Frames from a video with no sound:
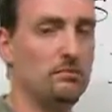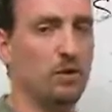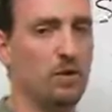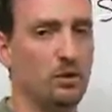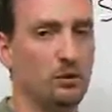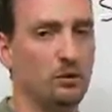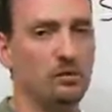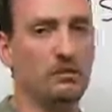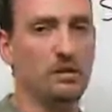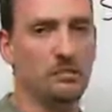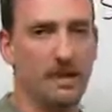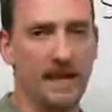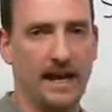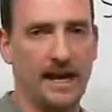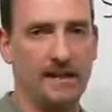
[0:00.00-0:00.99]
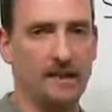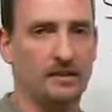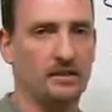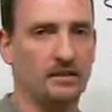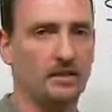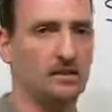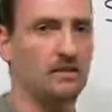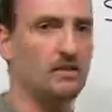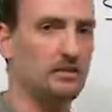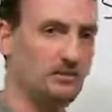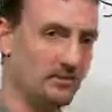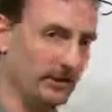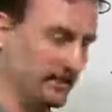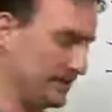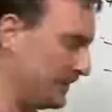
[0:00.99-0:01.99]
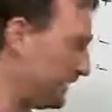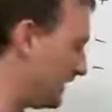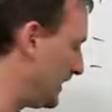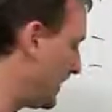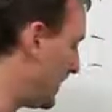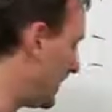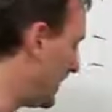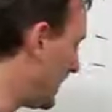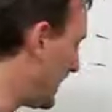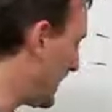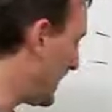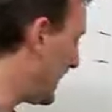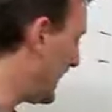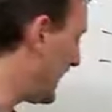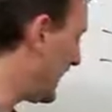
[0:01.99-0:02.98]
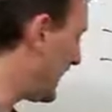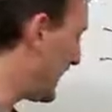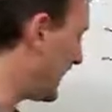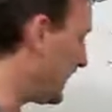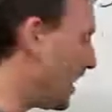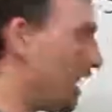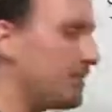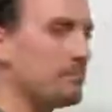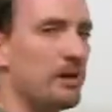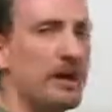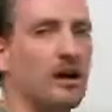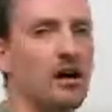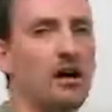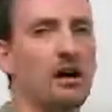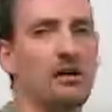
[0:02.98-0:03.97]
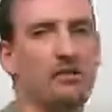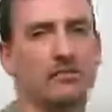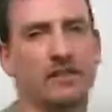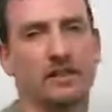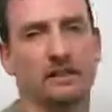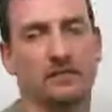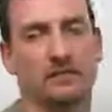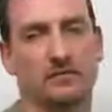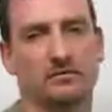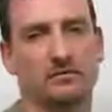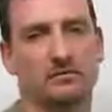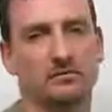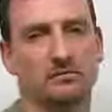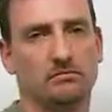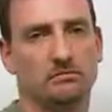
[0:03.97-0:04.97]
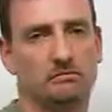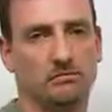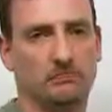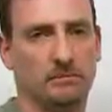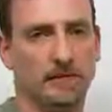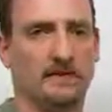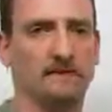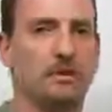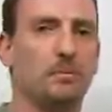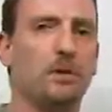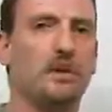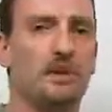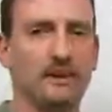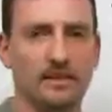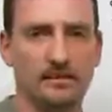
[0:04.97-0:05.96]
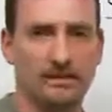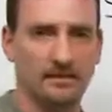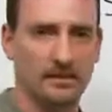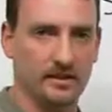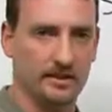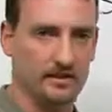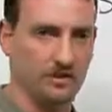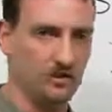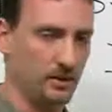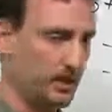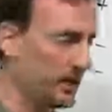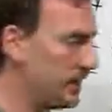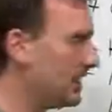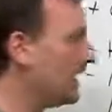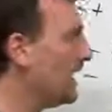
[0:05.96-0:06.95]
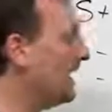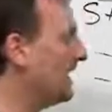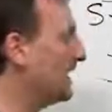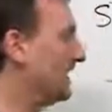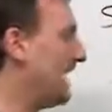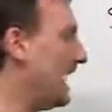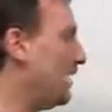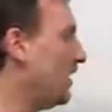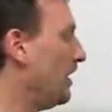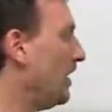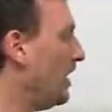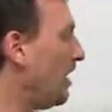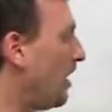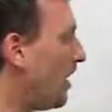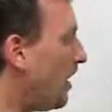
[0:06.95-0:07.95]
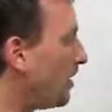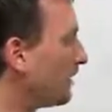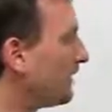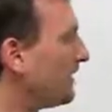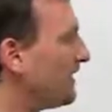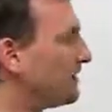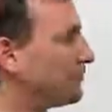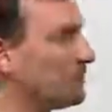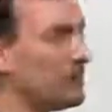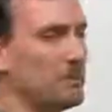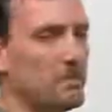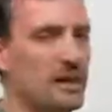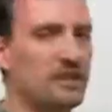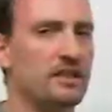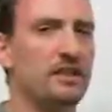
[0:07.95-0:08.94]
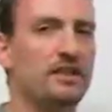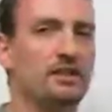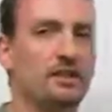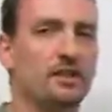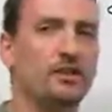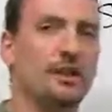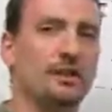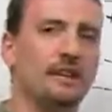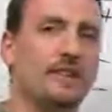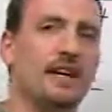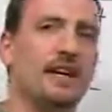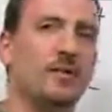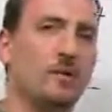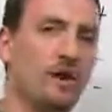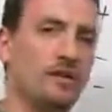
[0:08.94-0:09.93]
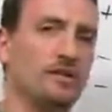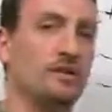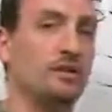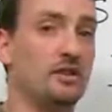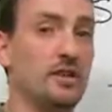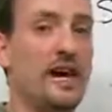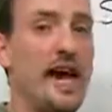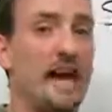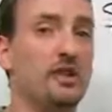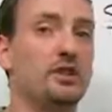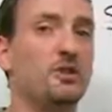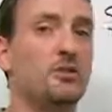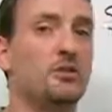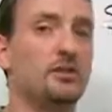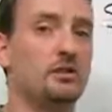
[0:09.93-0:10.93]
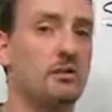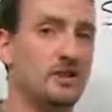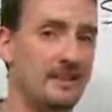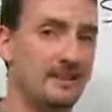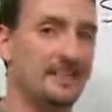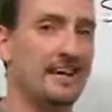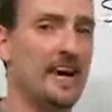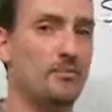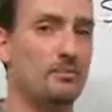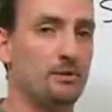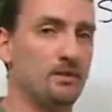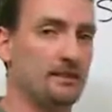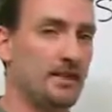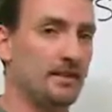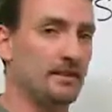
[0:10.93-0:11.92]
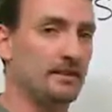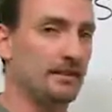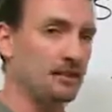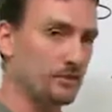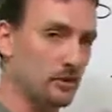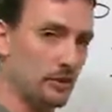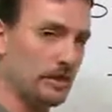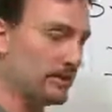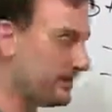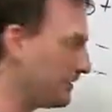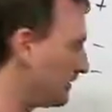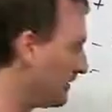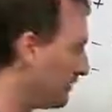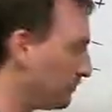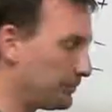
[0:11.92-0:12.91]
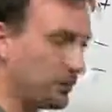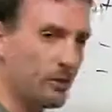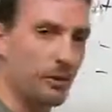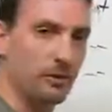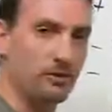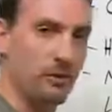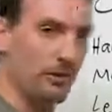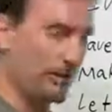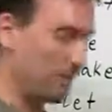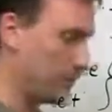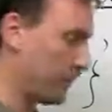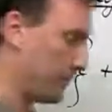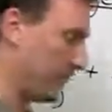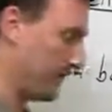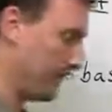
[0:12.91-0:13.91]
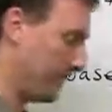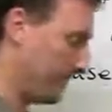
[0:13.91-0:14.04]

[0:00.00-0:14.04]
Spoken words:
Who? The mechanic fixed it. I got my car fixed. Means somebody else did it. Okay? Now, all of this will be much easier to understand once you see actual example sentences. So let's put those on the board.